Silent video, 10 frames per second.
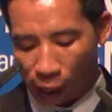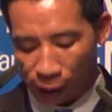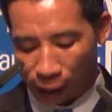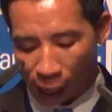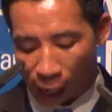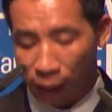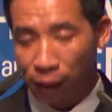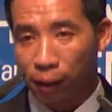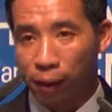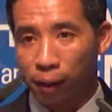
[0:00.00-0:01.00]
Not signing
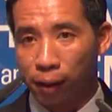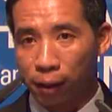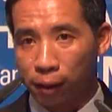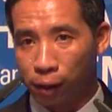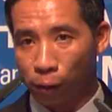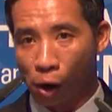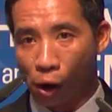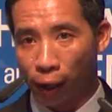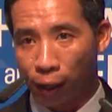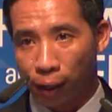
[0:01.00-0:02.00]
documentation about my
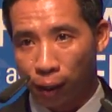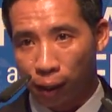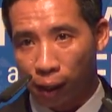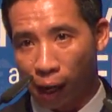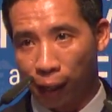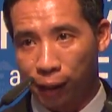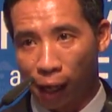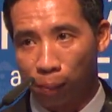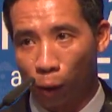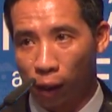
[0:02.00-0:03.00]
hunger strike or
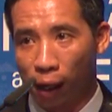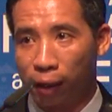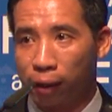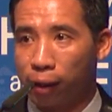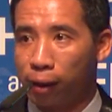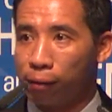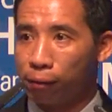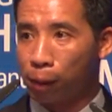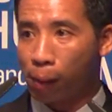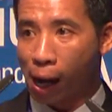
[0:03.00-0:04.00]
any papers was
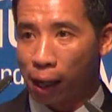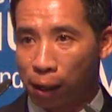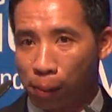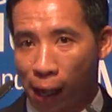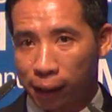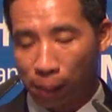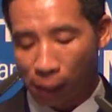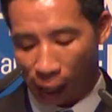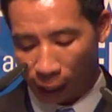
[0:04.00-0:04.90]
seen as resisting orders.